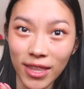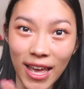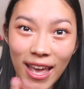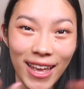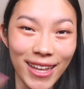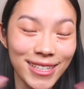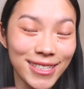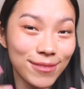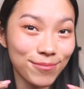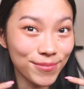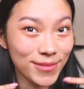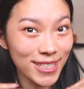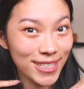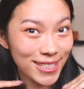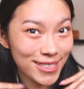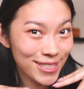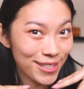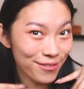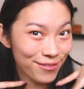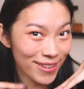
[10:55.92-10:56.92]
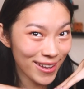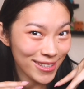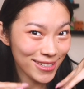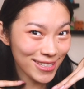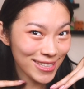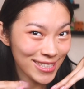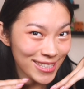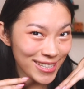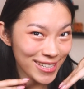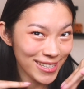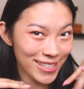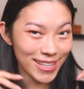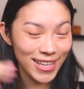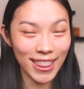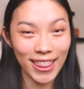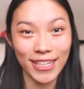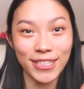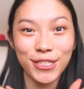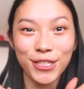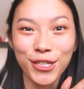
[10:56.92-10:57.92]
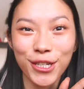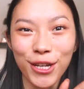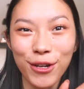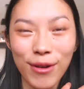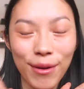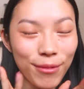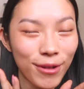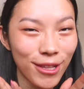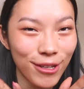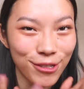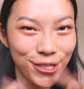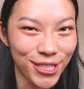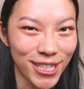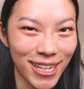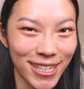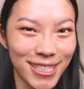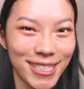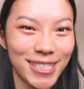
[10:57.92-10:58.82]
that is the final look. Let's show up close.